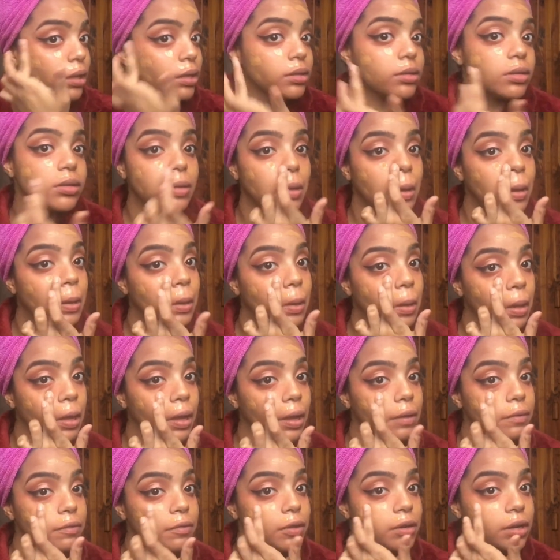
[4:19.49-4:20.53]
So
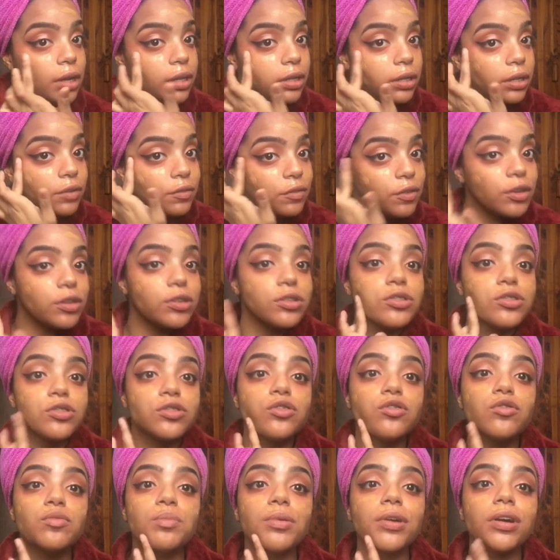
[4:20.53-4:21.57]
if you're not looking for a
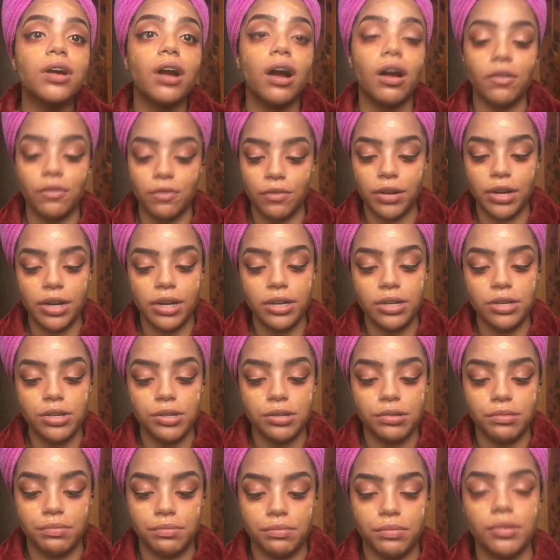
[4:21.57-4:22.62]
super coverage,